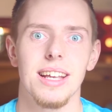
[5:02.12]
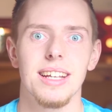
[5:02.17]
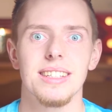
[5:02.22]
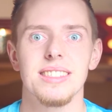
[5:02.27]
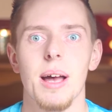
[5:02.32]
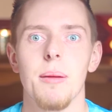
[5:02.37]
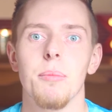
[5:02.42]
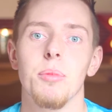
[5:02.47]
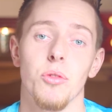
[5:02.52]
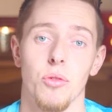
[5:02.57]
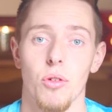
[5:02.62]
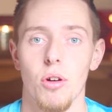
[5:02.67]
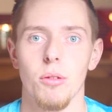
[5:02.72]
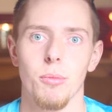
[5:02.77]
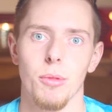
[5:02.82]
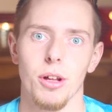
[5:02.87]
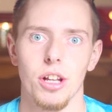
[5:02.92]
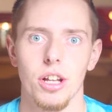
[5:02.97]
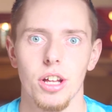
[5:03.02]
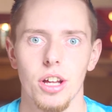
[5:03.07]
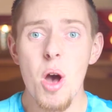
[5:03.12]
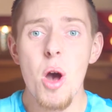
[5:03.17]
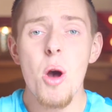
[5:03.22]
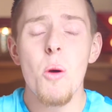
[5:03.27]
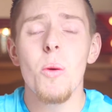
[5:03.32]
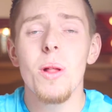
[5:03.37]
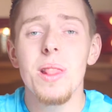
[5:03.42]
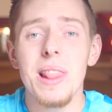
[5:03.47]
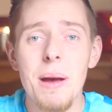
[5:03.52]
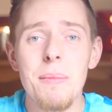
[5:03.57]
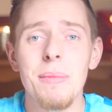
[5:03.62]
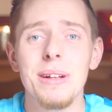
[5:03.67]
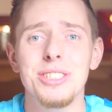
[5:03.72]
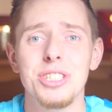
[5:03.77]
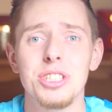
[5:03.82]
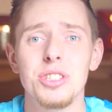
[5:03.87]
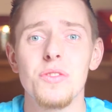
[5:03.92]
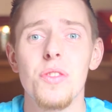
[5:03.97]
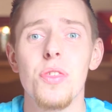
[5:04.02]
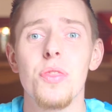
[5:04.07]
it's abnormal. Well, let me
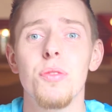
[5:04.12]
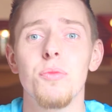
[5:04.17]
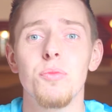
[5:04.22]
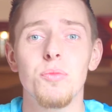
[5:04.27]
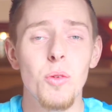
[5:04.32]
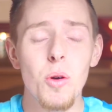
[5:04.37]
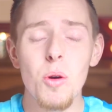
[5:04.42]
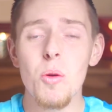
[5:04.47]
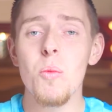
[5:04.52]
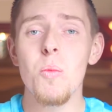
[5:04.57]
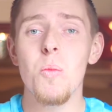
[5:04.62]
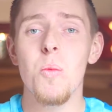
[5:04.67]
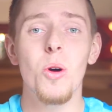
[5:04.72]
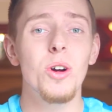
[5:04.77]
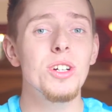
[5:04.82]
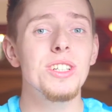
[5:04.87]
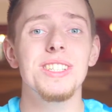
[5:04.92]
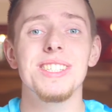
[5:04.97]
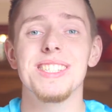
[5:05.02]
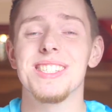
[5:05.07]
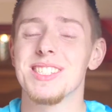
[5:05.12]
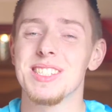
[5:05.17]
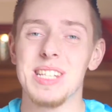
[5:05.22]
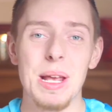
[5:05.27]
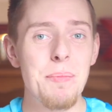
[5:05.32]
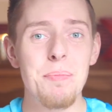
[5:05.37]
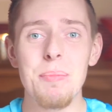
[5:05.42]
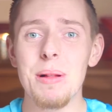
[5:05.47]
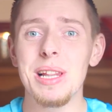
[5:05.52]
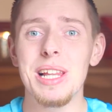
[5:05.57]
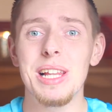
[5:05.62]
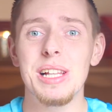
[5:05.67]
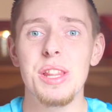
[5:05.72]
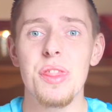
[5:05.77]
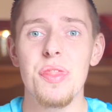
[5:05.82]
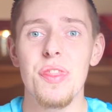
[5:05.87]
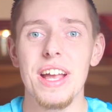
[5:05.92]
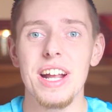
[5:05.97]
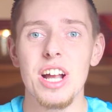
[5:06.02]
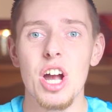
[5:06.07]
just throw one simple little
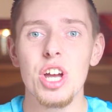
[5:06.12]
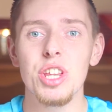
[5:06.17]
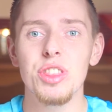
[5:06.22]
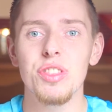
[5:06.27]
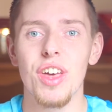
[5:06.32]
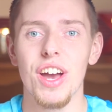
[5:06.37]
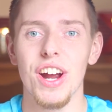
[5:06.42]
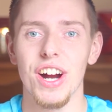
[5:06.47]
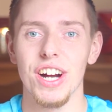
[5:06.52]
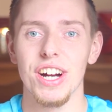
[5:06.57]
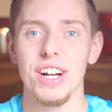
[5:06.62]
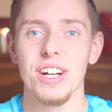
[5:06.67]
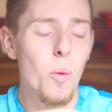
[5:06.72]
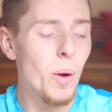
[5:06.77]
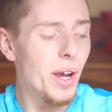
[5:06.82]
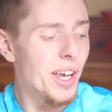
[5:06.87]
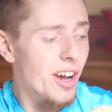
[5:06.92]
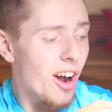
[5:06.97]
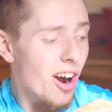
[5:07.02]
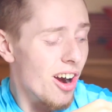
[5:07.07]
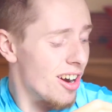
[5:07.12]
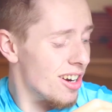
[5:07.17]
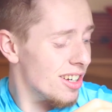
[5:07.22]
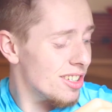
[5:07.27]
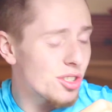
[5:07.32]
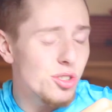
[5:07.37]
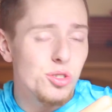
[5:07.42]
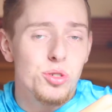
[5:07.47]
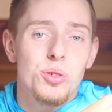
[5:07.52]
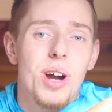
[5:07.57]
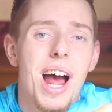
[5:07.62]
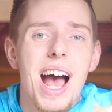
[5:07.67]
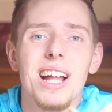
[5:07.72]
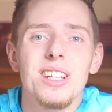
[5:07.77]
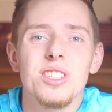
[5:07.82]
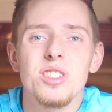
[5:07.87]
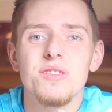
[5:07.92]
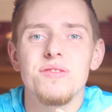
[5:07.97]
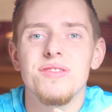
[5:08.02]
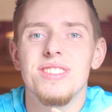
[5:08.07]
thing out there. We are
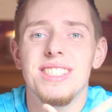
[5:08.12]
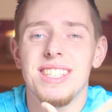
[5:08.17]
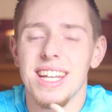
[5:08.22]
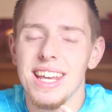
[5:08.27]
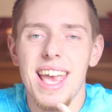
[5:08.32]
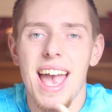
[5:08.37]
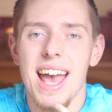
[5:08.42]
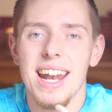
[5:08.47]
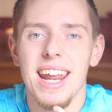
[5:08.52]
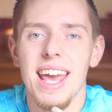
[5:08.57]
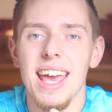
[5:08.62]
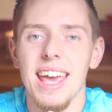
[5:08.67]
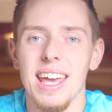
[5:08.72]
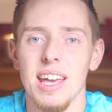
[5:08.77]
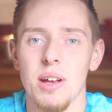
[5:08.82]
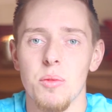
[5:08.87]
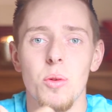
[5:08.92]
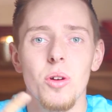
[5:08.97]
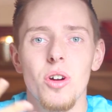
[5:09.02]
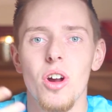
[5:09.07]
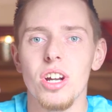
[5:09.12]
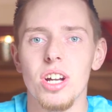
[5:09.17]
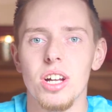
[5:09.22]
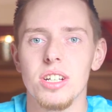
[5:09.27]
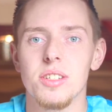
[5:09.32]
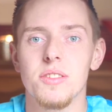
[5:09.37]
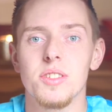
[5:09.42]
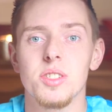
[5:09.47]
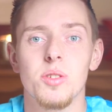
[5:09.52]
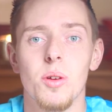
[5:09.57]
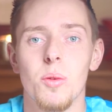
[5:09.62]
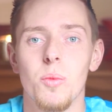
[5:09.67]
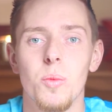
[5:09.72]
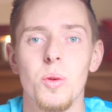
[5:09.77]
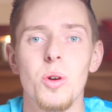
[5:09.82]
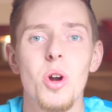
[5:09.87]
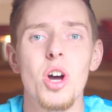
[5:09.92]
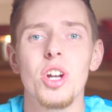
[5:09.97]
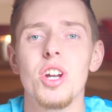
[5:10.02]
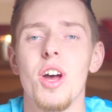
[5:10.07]
strands of DNA. We're
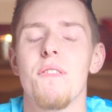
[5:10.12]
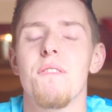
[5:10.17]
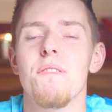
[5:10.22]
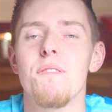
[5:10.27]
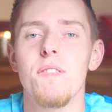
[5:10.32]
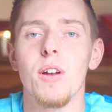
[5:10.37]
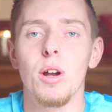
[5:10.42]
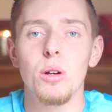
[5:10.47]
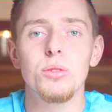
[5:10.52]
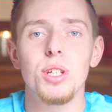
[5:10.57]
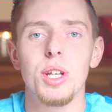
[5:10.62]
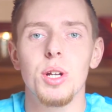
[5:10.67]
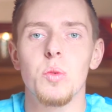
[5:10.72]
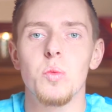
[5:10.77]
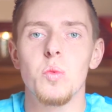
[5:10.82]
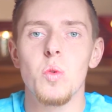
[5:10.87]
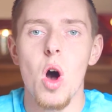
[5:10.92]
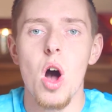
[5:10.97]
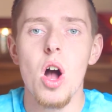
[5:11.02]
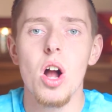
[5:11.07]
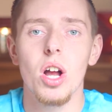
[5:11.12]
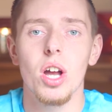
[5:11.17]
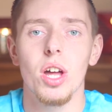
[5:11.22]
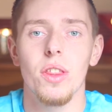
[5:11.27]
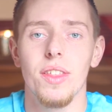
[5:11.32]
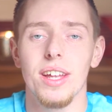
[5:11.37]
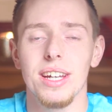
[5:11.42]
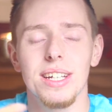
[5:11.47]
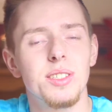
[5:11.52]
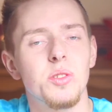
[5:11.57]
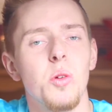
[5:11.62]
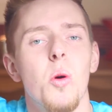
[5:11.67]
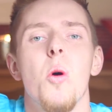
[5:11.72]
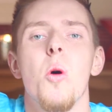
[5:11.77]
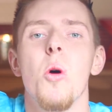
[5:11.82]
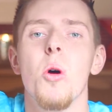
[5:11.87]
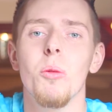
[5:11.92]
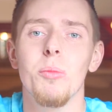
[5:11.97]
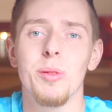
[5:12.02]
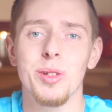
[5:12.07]
on a floating rock that is
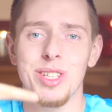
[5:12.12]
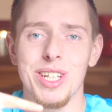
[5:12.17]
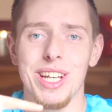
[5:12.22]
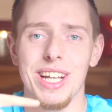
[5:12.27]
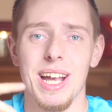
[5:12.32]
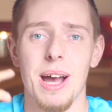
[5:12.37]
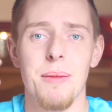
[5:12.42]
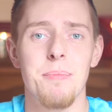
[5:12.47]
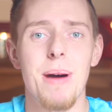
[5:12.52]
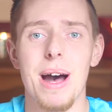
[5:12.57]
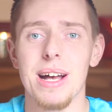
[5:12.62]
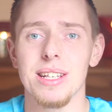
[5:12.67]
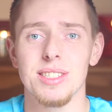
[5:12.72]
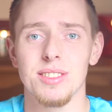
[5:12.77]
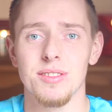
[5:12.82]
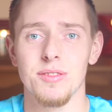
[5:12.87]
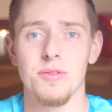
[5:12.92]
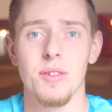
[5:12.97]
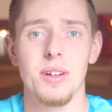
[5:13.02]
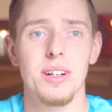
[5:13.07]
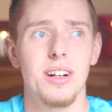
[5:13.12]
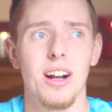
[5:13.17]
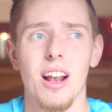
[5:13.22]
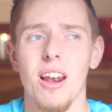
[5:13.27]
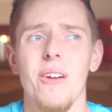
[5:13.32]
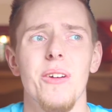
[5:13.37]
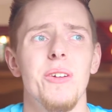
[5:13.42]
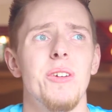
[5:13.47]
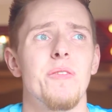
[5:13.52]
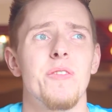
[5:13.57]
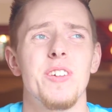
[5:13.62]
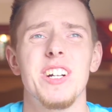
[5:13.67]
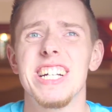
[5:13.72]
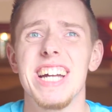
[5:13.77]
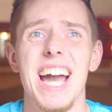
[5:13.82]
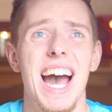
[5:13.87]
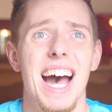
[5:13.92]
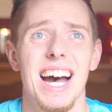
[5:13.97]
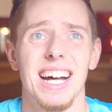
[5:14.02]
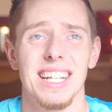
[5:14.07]
orbiting a massive cloud of
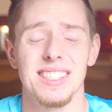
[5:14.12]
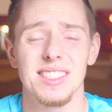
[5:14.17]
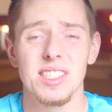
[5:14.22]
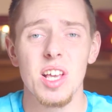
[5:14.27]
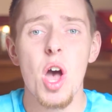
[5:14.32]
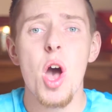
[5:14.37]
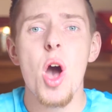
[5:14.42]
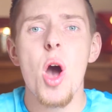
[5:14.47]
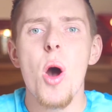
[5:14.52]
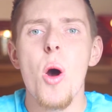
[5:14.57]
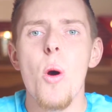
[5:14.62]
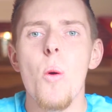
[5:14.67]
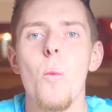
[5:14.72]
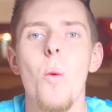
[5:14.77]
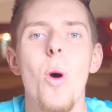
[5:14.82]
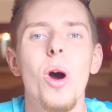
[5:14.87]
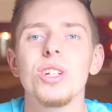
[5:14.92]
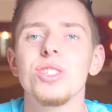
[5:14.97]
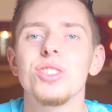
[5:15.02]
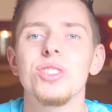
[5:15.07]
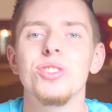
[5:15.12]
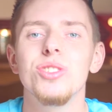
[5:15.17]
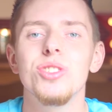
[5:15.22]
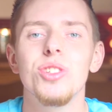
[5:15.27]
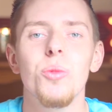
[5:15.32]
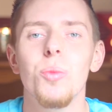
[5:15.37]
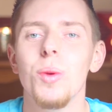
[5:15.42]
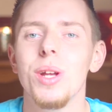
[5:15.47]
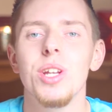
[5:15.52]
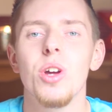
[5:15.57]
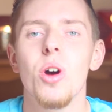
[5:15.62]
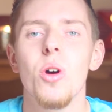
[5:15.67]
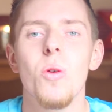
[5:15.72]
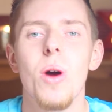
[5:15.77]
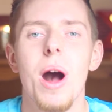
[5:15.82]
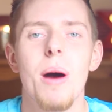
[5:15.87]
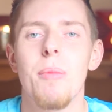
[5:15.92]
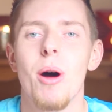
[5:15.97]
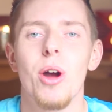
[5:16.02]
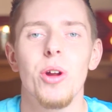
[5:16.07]
gas. What do we know
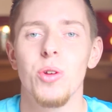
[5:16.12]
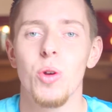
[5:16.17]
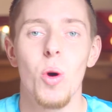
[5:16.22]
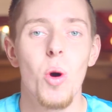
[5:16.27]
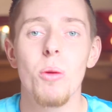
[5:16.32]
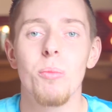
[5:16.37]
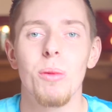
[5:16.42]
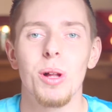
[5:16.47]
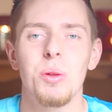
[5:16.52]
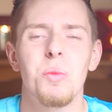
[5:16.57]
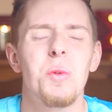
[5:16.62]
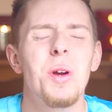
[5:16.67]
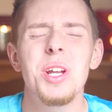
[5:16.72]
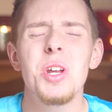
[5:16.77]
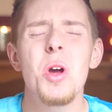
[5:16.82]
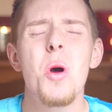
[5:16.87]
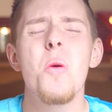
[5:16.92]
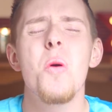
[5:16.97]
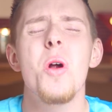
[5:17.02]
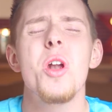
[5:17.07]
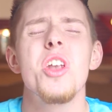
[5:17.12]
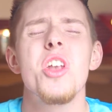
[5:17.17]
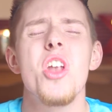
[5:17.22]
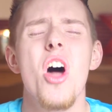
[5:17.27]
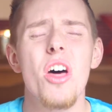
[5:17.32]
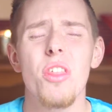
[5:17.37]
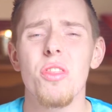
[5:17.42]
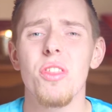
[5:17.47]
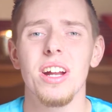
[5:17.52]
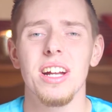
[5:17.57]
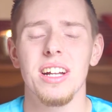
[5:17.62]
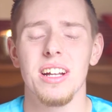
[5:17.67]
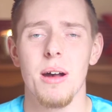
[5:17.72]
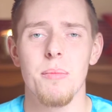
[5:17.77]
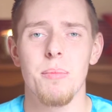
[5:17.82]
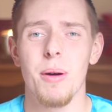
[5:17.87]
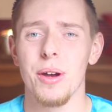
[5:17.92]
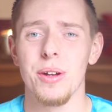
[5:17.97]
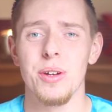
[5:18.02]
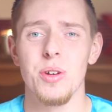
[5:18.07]
about normal? We know nothing
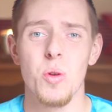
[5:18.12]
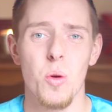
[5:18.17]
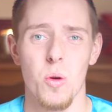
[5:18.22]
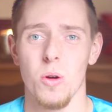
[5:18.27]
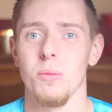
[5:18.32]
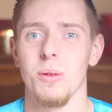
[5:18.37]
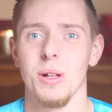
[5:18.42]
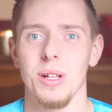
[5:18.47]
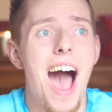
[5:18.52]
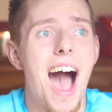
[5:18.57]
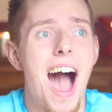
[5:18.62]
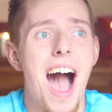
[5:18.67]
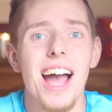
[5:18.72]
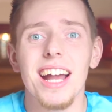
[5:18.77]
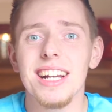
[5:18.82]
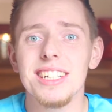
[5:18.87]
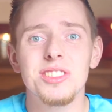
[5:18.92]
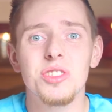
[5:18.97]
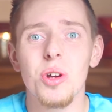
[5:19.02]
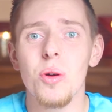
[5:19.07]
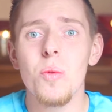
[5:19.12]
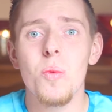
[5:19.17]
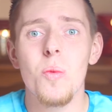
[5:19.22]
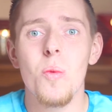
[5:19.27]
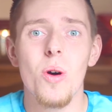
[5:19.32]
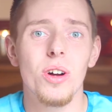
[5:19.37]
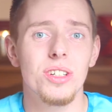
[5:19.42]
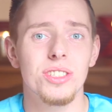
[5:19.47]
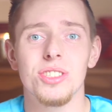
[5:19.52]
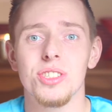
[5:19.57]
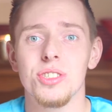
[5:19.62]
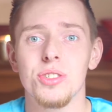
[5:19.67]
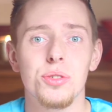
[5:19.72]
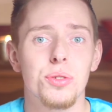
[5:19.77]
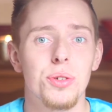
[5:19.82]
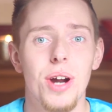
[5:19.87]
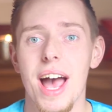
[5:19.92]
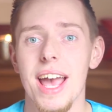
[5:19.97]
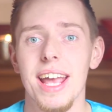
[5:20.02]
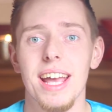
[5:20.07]
about normal. I don't want to
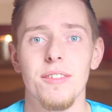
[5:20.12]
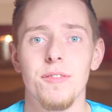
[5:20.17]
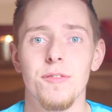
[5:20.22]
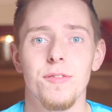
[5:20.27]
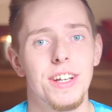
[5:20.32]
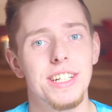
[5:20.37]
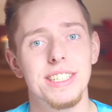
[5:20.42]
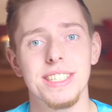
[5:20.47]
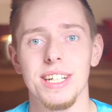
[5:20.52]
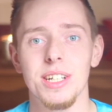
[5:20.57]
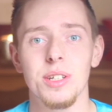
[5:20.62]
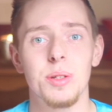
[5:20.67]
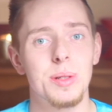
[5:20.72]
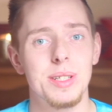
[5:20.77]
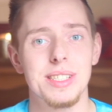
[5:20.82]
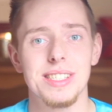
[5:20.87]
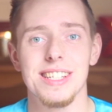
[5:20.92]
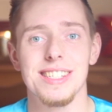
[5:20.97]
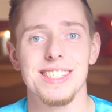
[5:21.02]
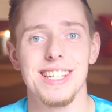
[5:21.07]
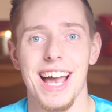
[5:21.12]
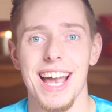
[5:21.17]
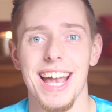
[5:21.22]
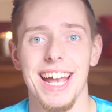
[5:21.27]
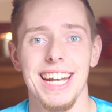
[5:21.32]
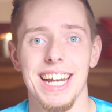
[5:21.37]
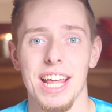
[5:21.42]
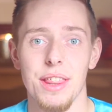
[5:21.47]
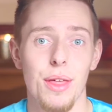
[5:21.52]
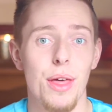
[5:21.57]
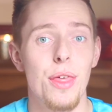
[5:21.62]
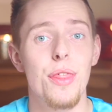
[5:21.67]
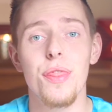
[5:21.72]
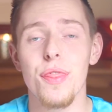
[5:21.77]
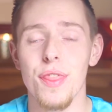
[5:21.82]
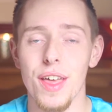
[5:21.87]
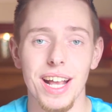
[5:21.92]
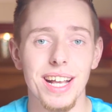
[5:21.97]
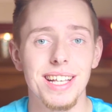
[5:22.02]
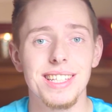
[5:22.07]
try and fit into a society that
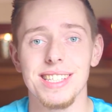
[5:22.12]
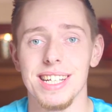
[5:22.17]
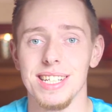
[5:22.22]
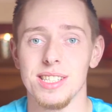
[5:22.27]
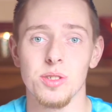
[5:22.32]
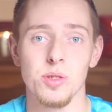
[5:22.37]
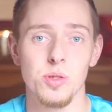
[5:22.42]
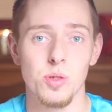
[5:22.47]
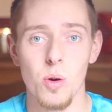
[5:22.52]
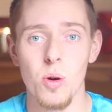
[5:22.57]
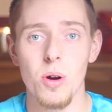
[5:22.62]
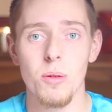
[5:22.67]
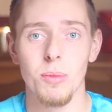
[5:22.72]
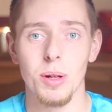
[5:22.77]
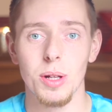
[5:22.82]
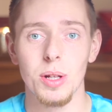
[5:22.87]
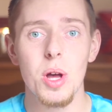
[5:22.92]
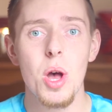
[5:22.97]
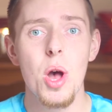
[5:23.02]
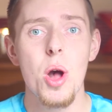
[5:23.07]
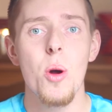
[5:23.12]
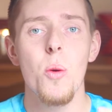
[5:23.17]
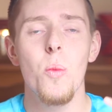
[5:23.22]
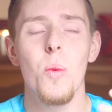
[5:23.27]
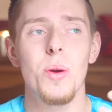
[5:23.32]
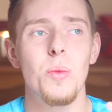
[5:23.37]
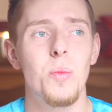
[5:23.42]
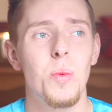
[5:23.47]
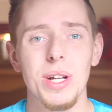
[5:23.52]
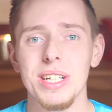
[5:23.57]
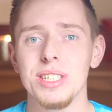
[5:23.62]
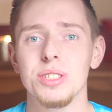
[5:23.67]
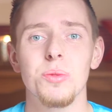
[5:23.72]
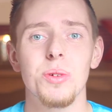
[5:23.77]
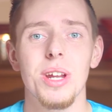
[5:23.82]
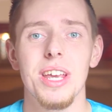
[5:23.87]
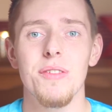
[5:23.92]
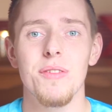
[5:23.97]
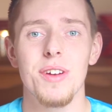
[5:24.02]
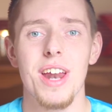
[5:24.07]
thinks it's normal when we
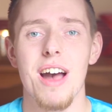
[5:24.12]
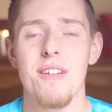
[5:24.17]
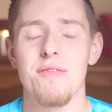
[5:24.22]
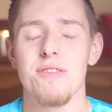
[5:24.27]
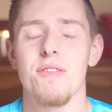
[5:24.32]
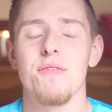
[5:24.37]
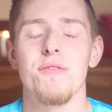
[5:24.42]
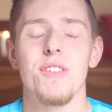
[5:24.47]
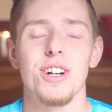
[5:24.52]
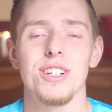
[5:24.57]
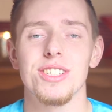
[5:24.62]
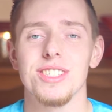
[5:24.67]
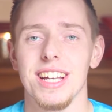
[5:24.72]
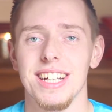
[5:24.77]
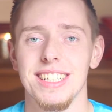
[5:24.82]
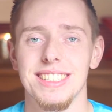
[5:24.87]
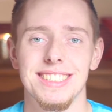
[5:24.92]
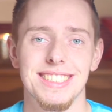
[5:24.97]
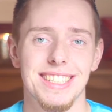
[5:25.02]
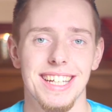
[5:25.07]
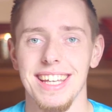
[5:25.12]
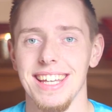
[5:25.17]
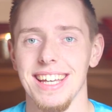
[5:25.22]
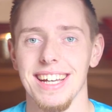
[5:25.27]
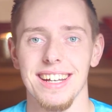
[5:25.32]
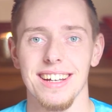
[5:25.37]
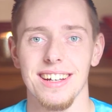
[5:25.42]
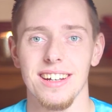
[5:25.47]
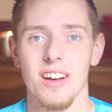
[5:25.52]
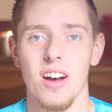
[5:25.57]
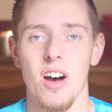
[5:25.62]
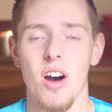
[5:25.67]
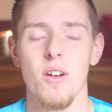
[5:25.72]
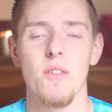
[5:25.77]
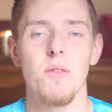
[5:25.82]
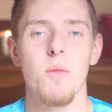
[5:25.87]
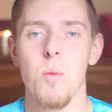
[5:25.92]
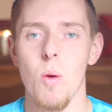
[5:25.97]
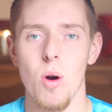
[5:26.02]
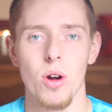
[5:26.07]
don't even have the first idea
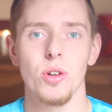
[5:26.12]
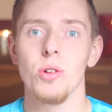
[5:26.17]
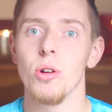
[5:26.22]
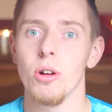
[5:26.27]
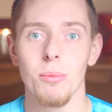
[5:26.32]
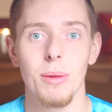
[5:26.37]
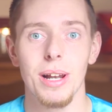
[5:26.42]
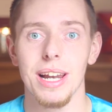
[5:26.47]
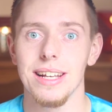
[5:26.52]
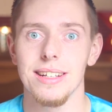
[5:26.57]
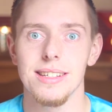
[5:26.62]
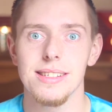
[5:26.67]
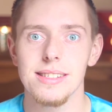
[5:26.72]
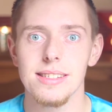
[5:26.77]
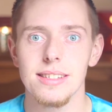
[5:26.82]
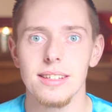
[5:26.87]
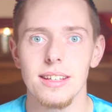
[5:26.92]
of what normal is.